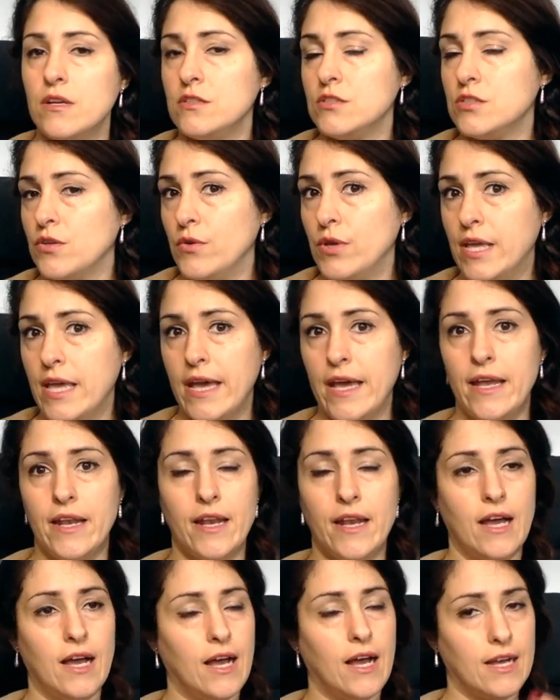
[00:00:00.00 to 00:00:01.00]
So
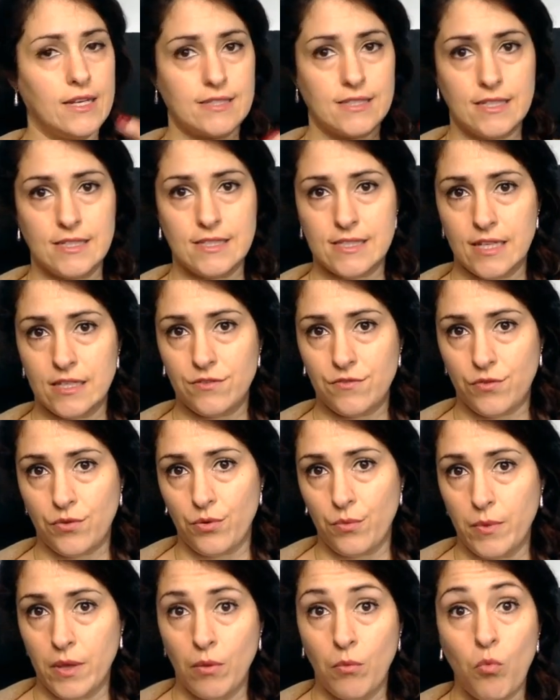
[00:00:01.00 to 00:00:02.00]
again, as I said
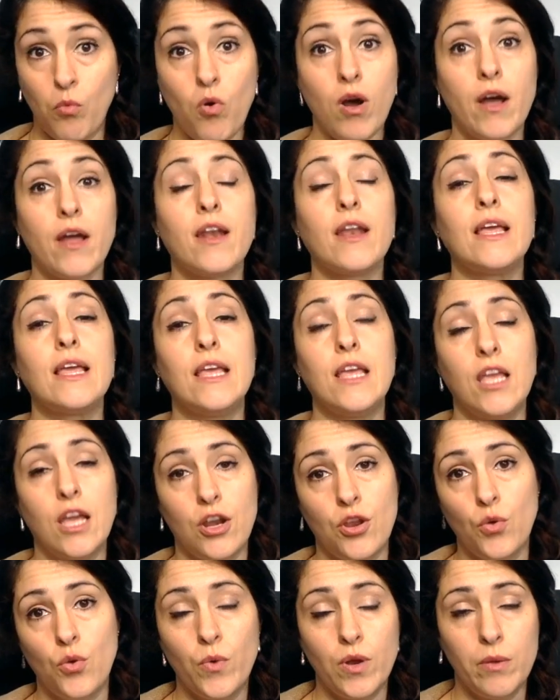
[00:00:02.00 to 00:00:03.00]
for B1, here
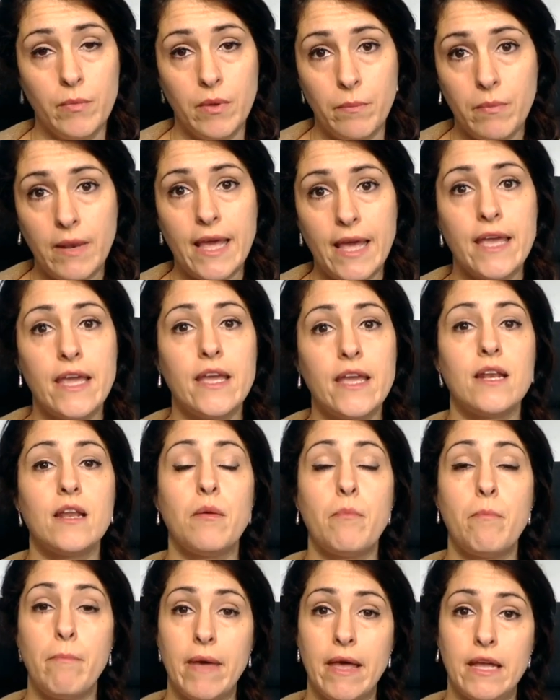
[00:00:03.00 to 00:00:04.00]
you will be
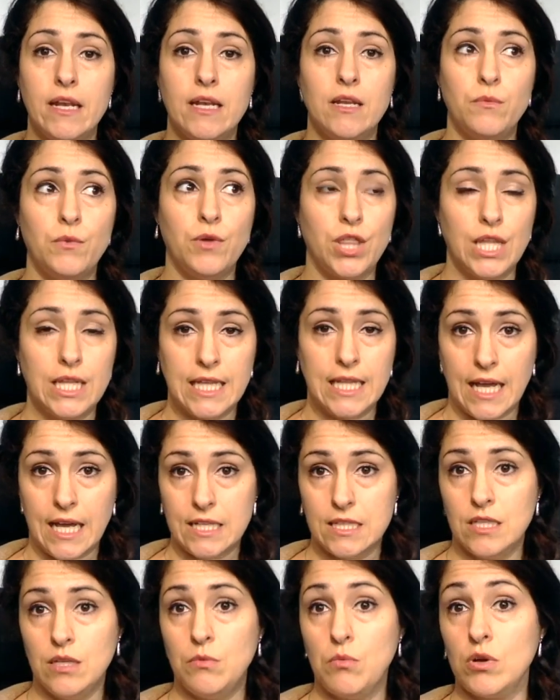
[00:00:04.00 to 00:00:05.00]
playing mainly with
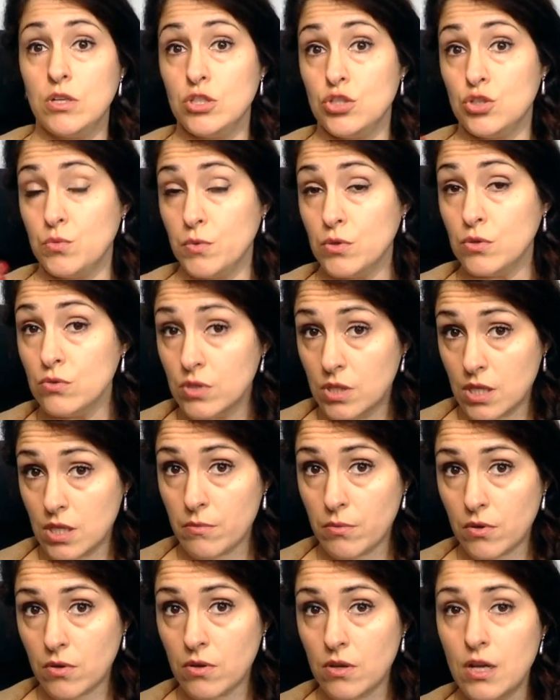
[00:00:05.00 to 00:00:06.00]
indicativo and
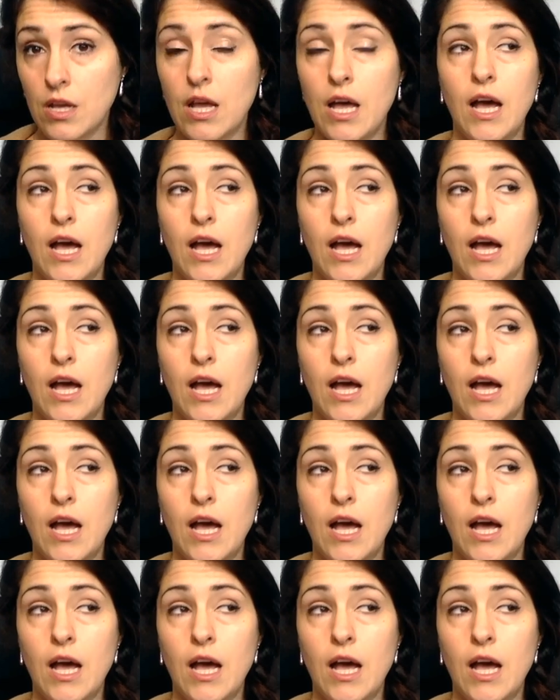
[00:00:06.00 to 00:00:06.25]
subjuntivo,